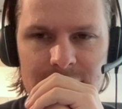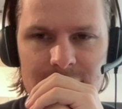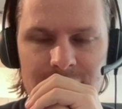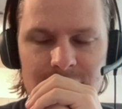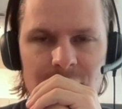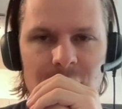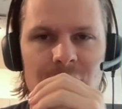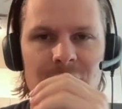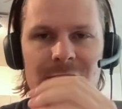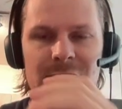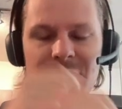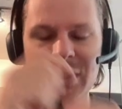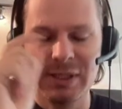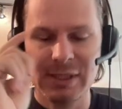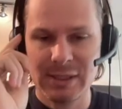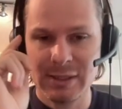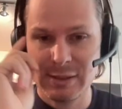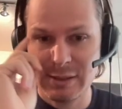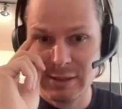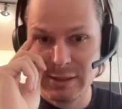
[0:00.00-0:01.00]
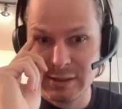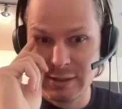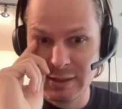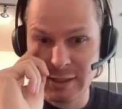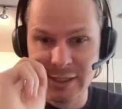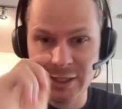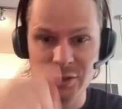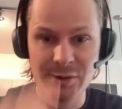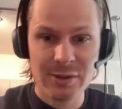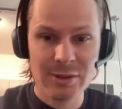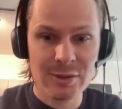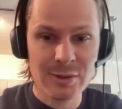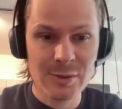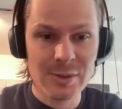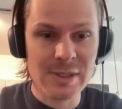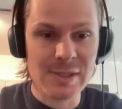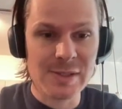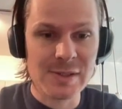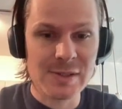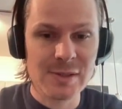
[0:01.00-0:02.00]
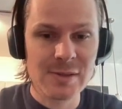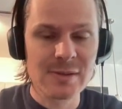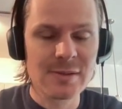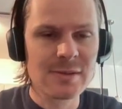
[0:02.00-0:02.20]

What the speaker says: Oh, it was Kira Lewis.